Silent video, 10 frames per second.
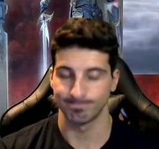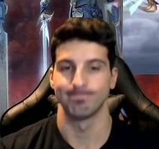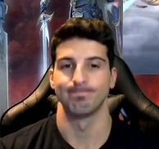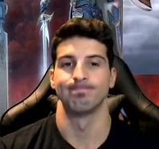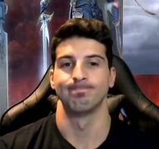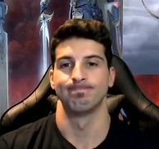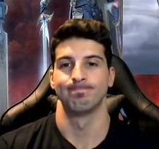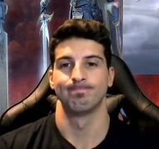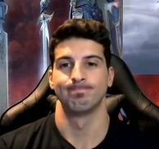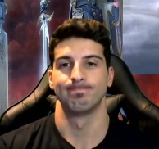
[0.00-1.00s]

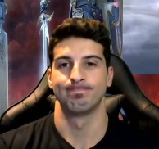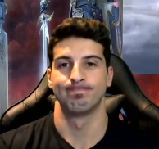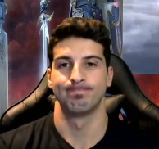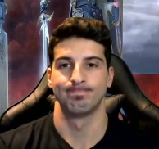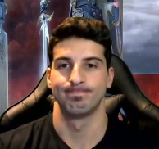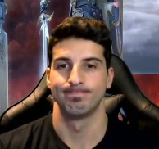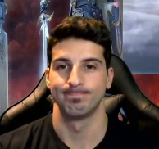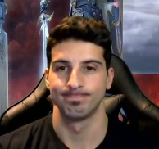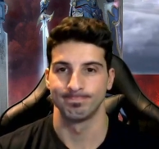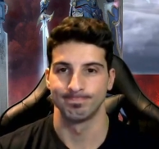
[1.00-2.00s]

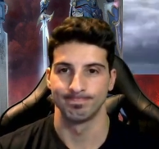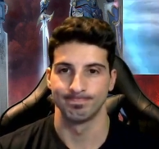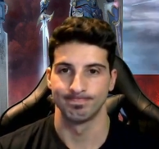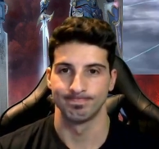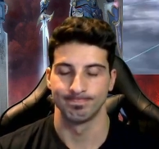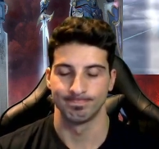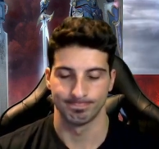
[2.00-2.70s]
Nobody speaks.